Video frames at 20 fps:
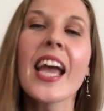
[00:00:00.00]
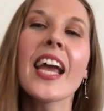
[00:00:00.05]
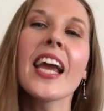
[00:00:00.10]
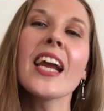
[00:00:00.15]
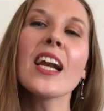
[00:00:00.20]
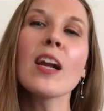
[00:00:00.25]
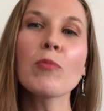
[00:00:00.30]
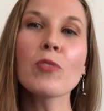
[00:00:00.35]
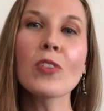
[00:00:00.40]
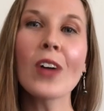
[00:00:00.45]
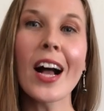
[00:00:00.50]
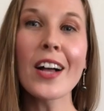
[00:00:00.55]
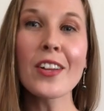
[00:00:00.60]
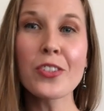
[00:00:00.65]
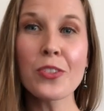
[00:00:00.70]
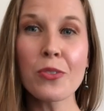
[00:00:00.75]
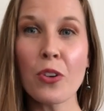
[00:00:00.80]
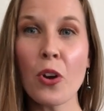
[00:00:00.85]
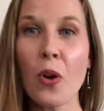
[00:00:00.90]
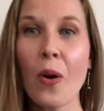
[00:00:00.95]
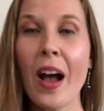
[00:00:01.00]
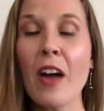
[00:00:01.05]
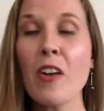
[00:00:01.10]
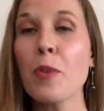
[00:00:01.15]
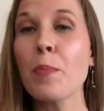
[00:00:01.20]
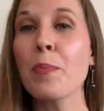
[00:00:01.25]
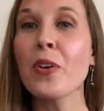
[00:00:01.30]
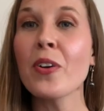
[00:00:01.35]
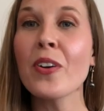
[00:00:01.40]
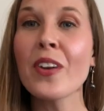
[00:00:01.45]
and I'm glad you know how to
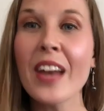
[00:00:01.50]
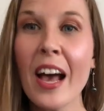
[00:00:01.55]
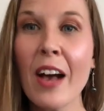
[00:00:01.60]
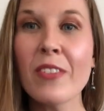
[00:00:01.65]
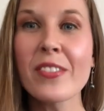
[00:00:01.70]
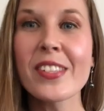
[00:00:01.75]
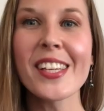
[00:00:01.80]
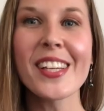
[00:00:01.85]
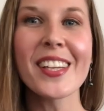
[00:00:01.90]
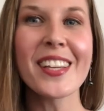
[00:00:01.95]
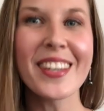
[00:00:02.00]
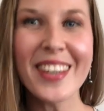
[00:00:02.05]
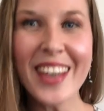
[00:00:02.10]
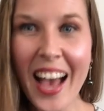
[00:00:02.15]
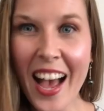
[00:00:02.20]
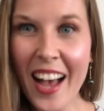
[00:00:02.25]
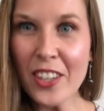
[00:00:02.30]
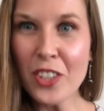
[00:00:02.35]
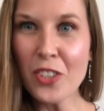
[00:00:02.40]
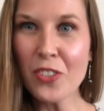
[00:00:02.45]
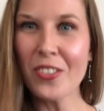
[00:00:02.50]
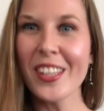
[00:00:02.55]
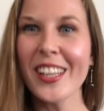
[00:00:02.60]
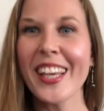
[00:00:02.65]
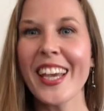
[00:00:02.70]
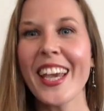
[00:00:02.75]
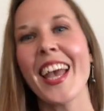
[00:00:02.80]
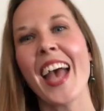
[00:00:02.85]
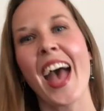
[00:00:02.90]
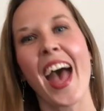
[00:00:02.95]
pronounce it
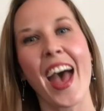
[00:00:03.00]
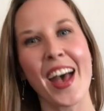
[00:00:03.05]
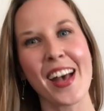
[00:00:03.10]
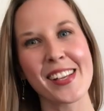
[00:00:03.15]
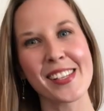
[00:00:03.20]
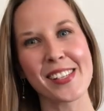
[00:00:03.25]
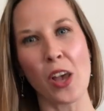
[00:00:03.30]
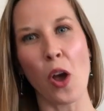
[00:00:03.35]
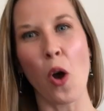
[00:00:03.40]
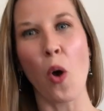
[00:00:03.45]
naturally as